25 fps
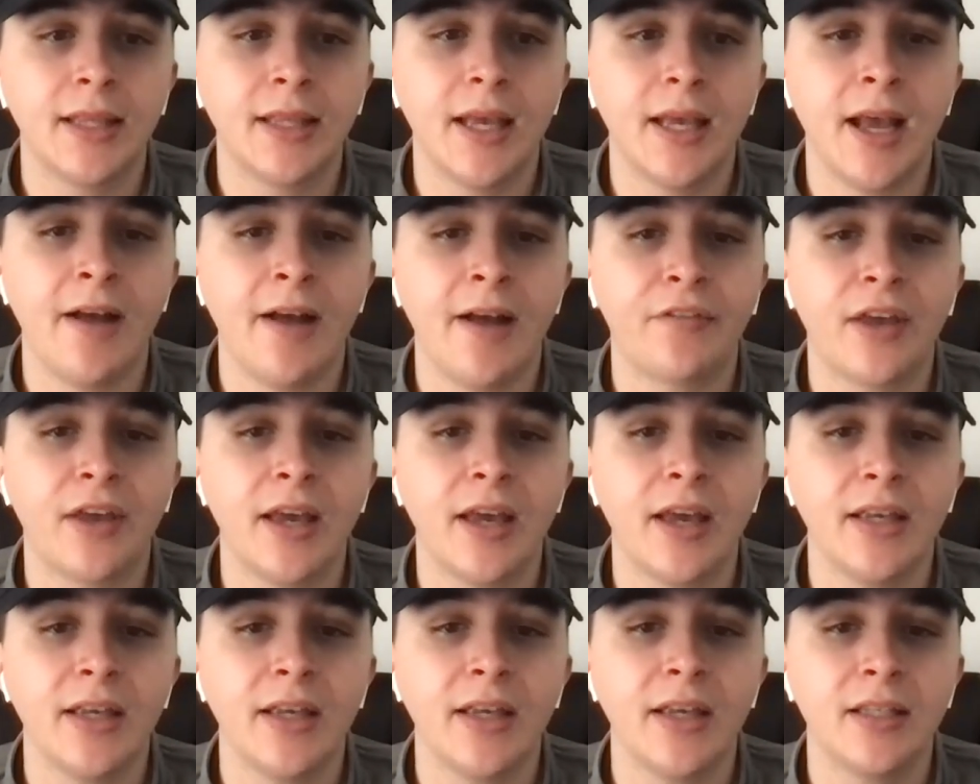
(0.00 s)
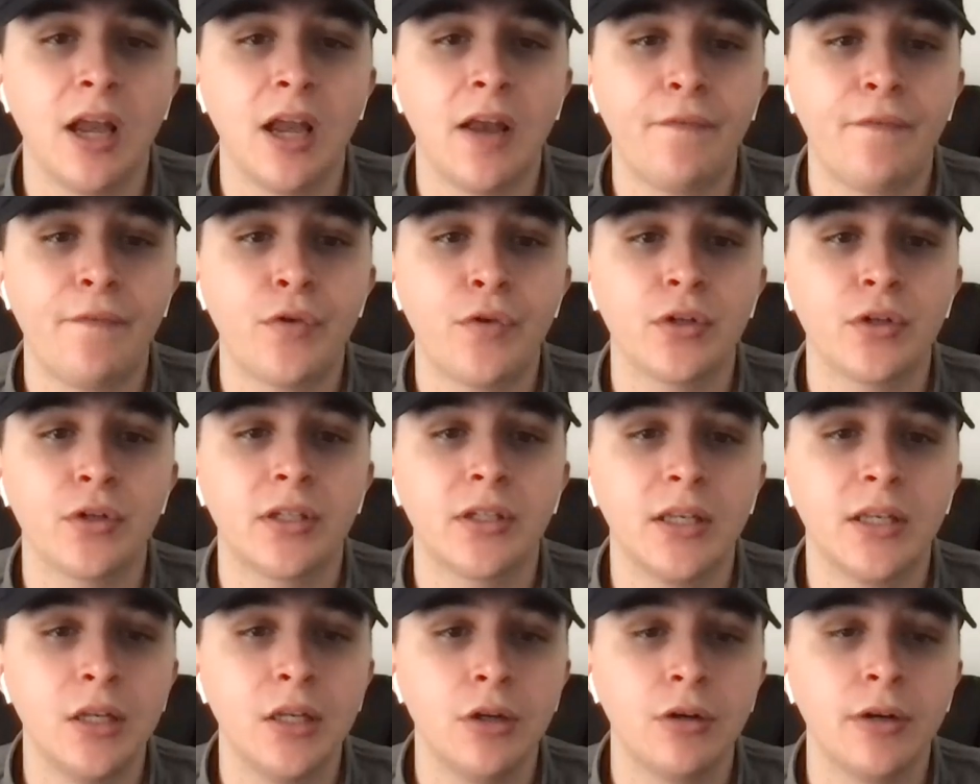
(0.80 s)
They have K-State for
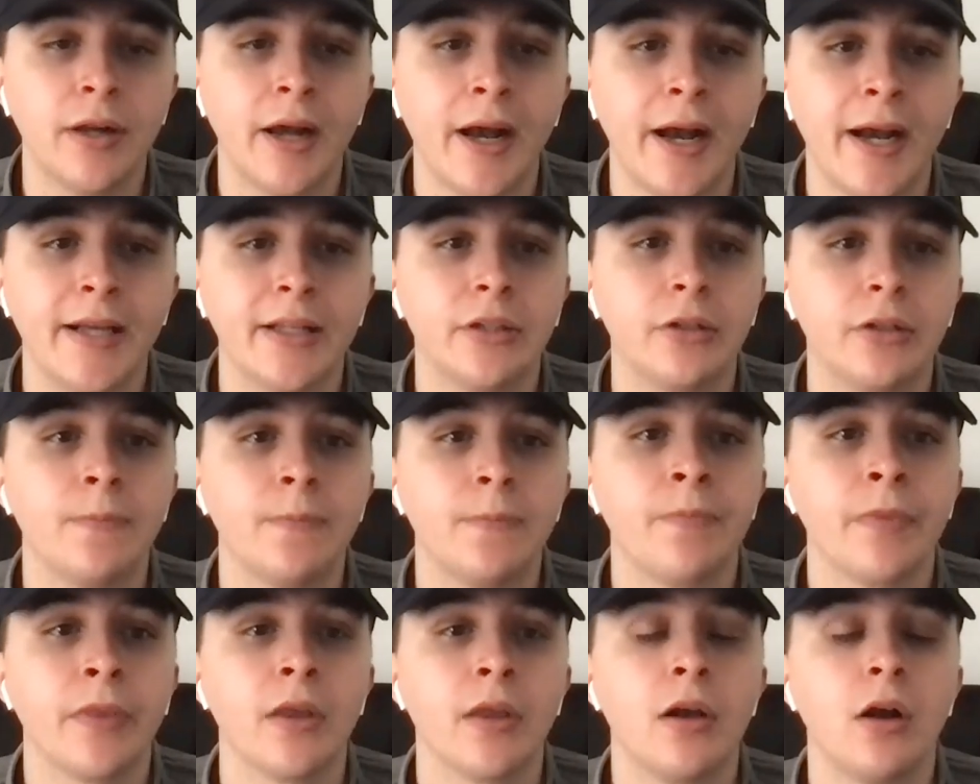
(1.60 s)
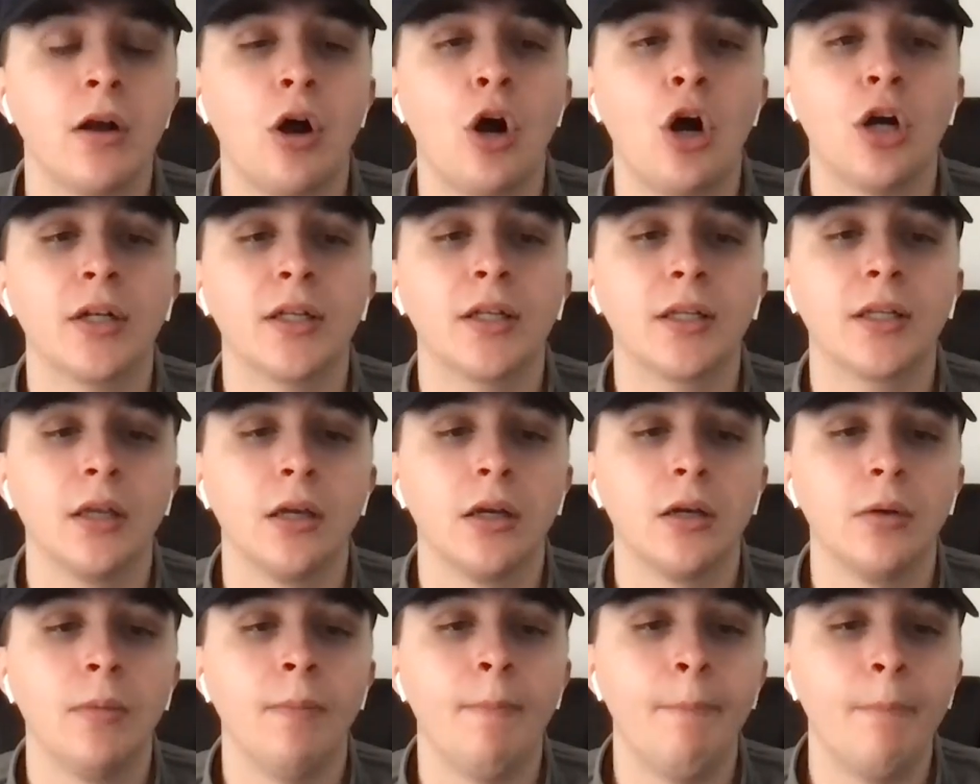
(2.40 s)
senior night on
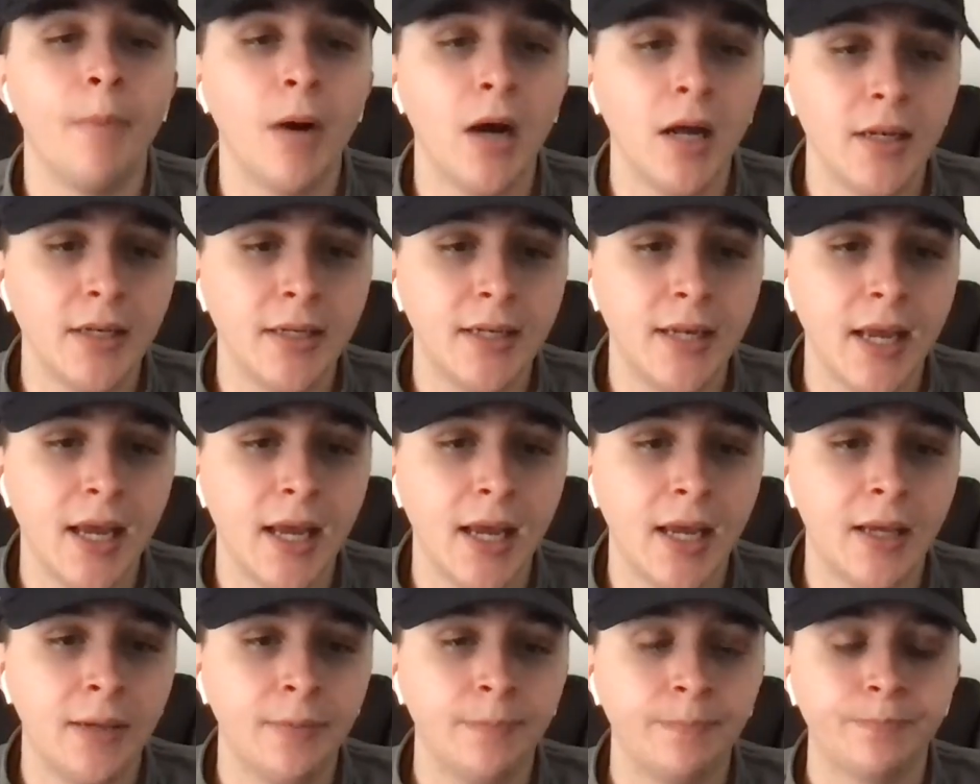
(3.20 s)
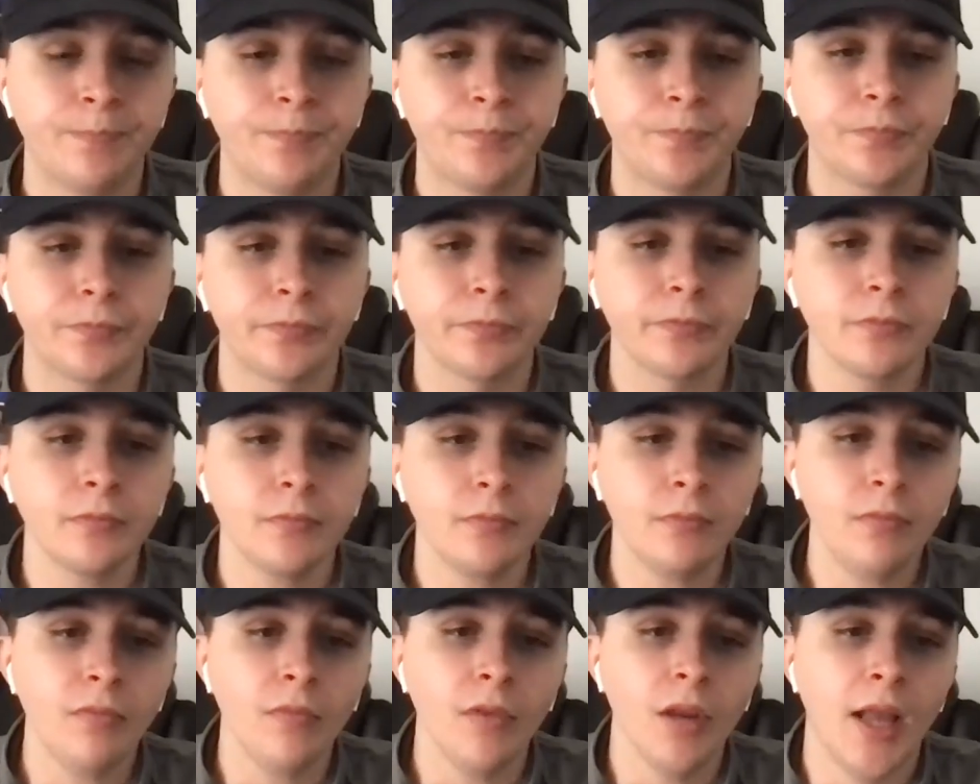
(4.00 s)
Monday
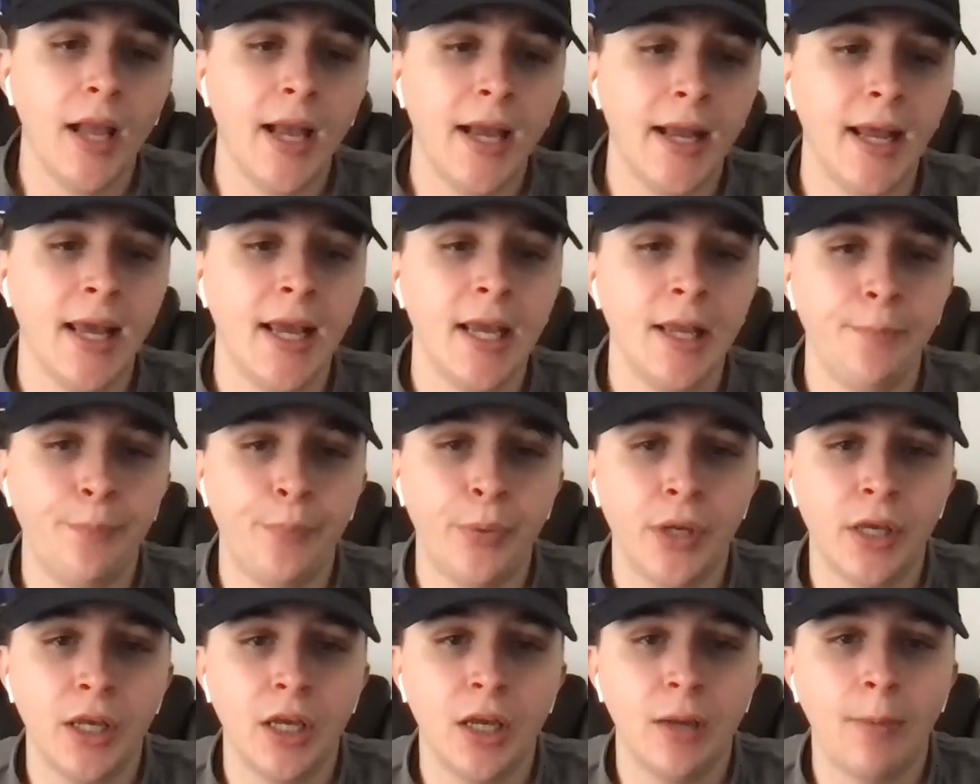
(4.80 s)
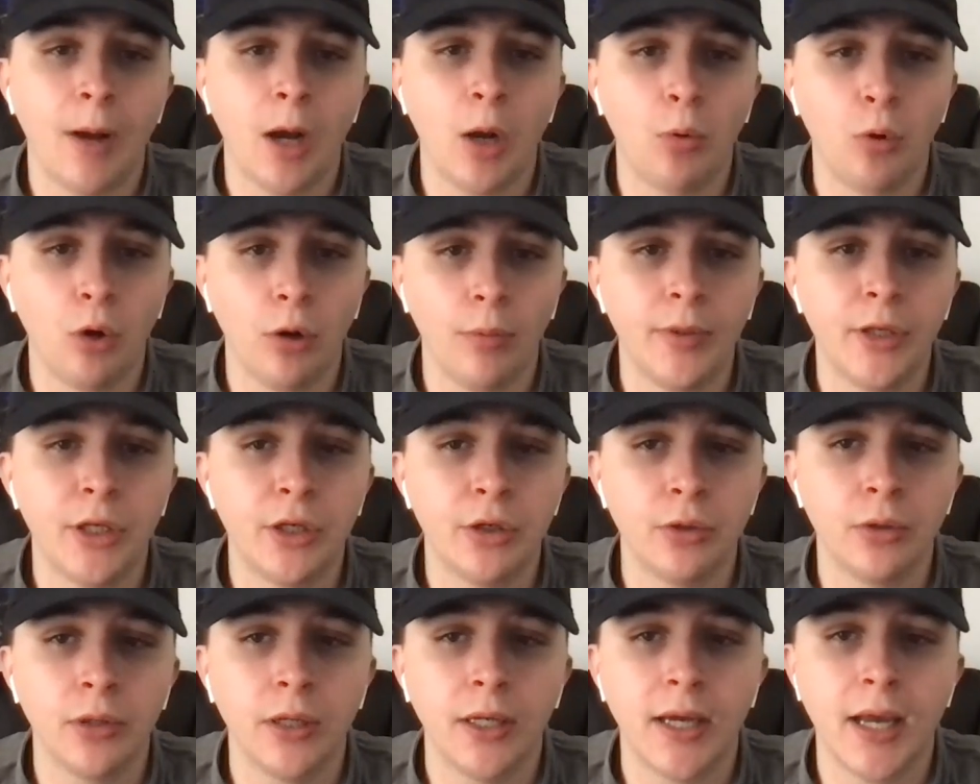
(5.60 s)
at 8 p.m. I will be
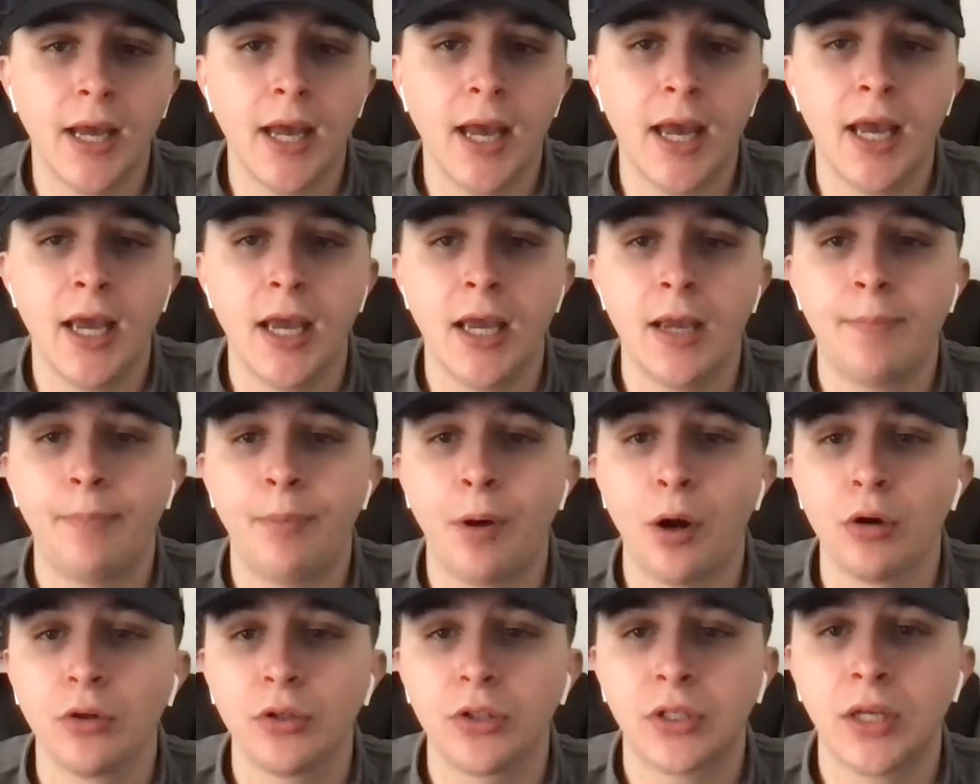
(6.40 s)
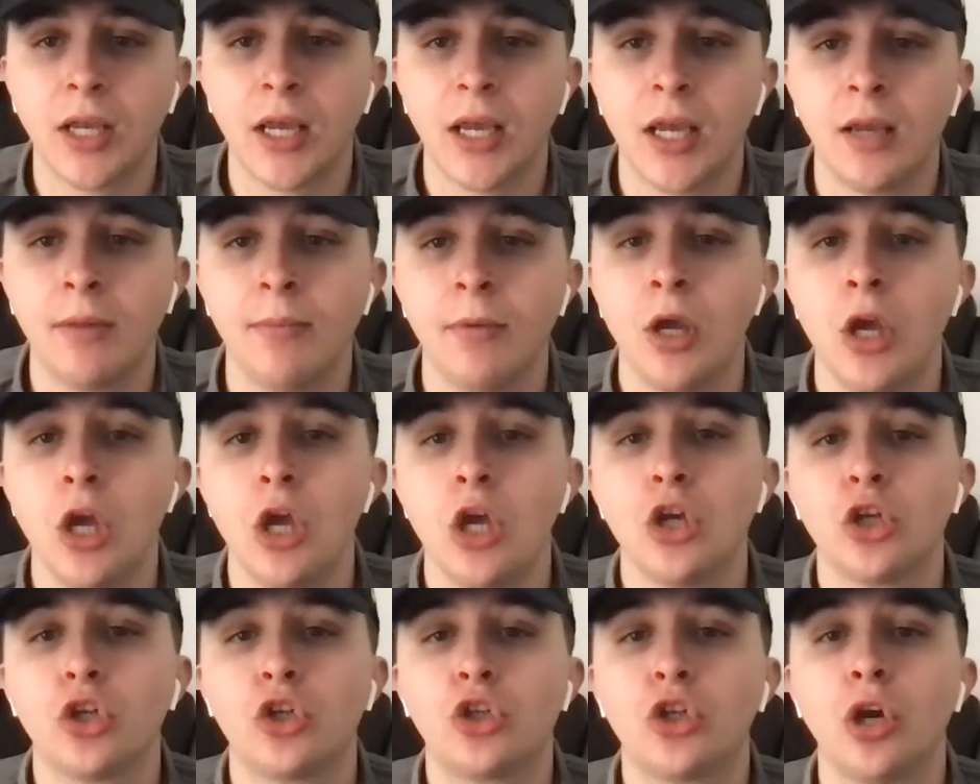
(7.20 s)
doing a post-game
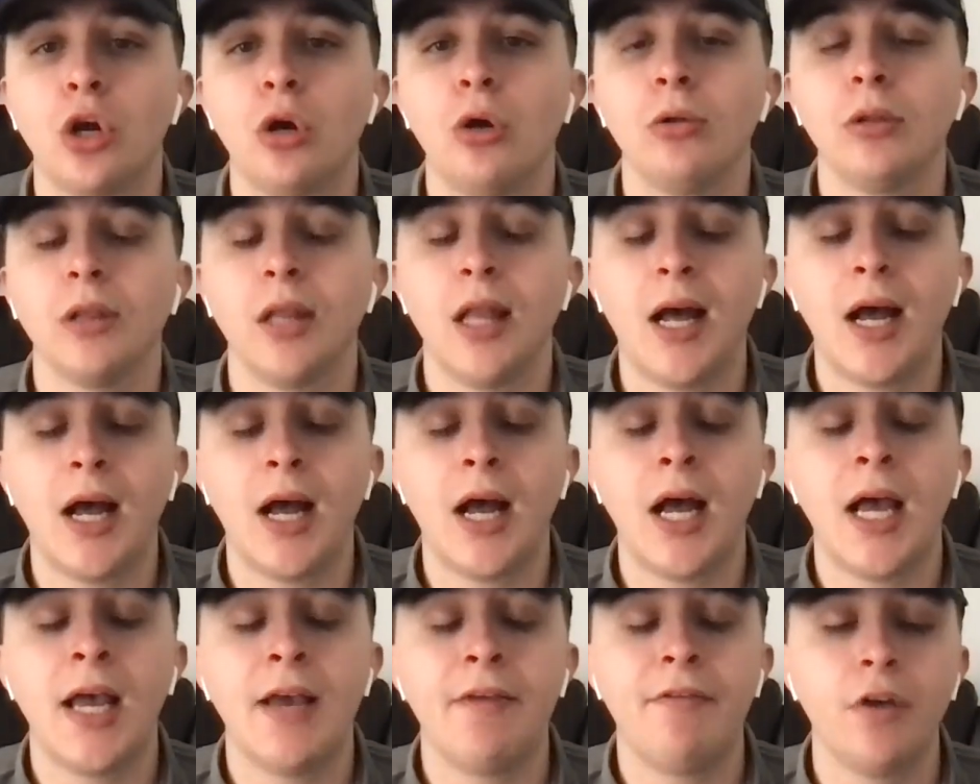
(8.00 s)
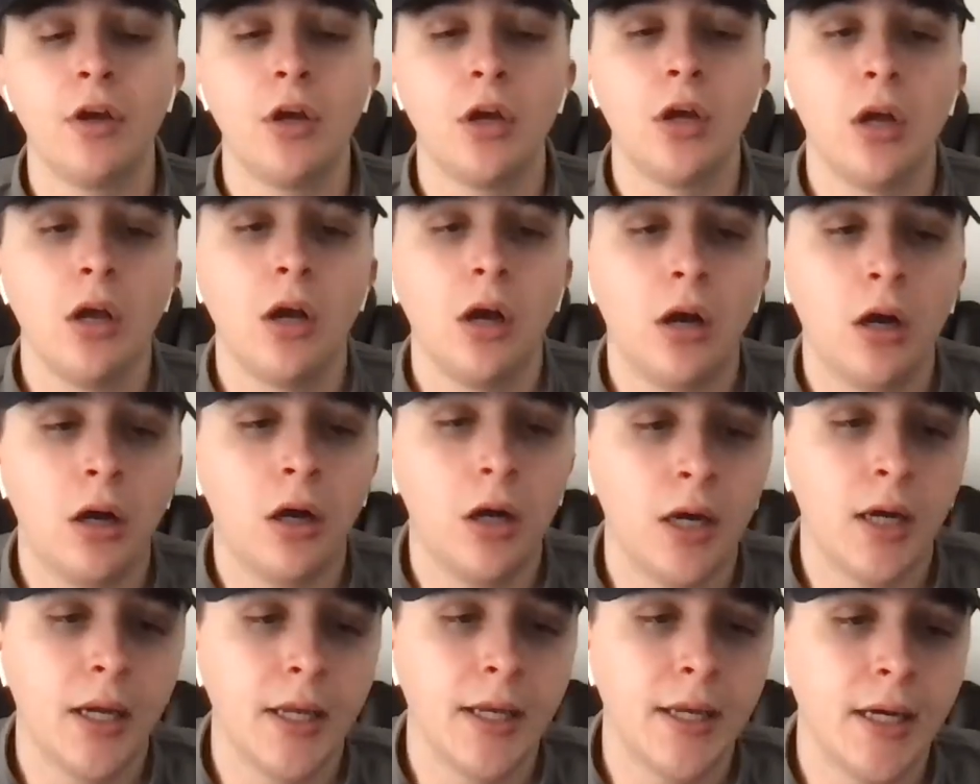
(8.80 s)
show live
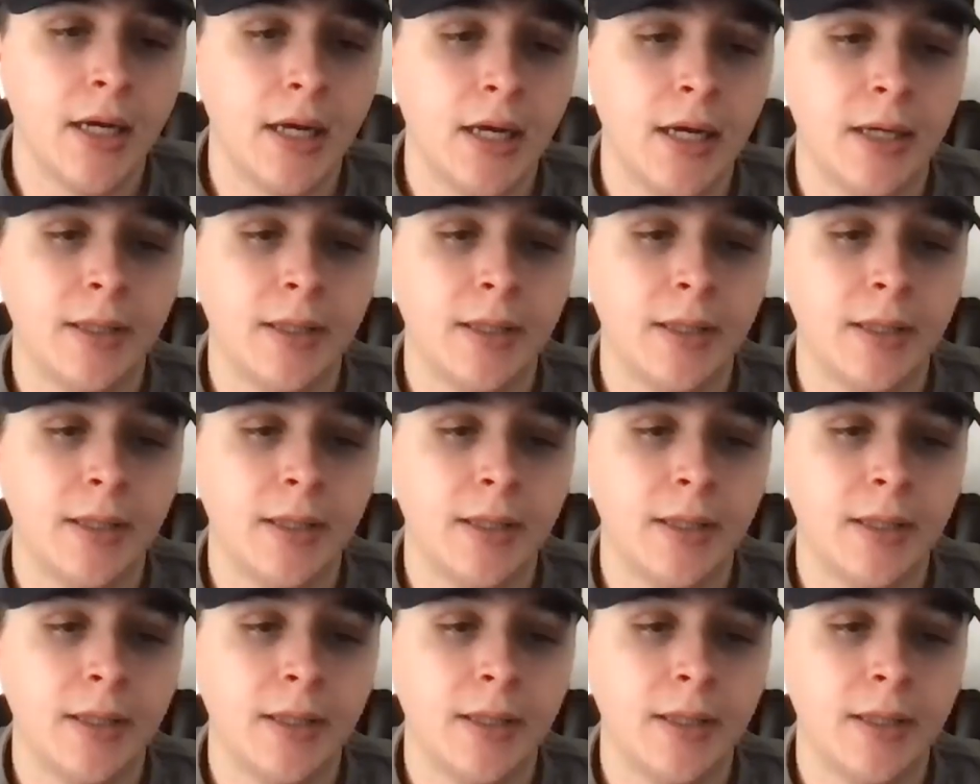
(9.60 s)
on